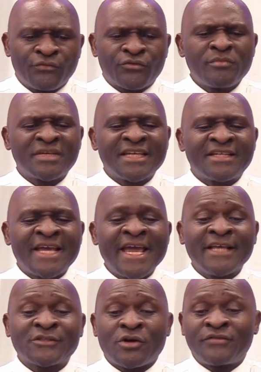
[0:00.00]
From the
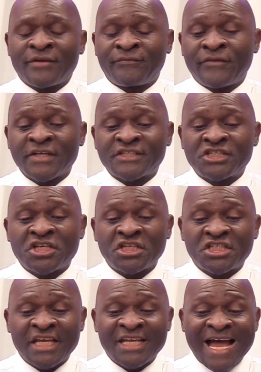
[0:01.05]
days of the first
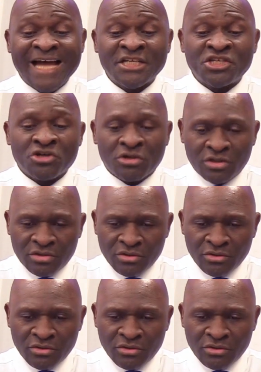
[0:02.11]
church in Antioch